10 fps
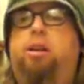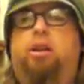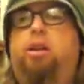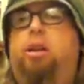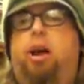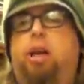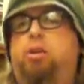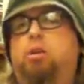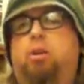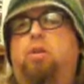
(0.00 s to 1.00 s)
that I
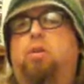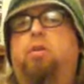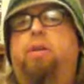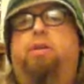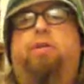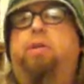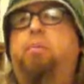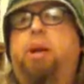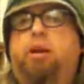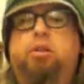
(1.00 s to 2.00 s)
don't know if the
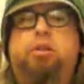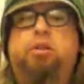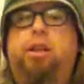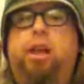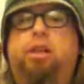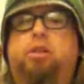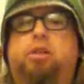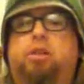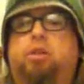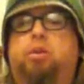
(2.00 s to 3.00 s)
filmmakers knew the
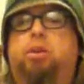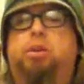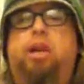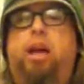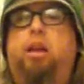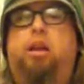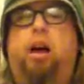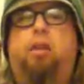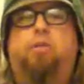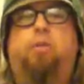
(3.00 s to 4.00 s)
answers to or just had a
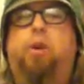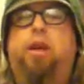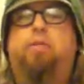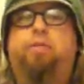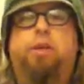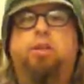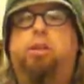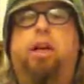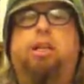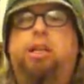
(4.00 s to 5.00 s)
lot of great
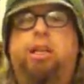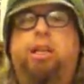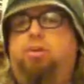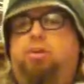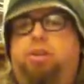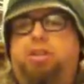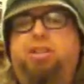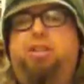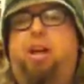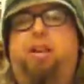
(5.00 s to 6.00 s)
visual ideas. There's just
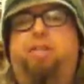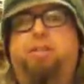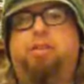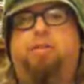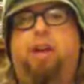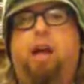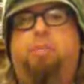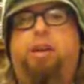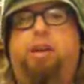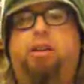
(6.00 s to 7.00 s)
a lot of stuff
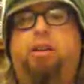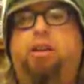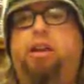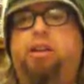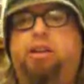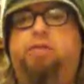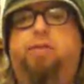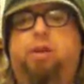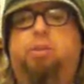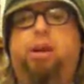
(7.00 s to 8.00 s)
happening in this
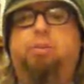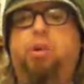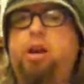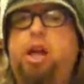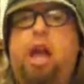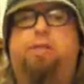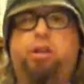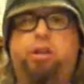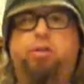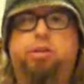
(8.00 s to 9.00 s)
film, and I'm going to have
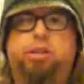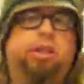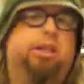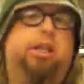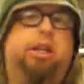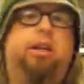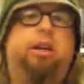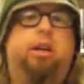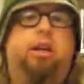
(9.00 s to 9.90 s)
to go and see it again.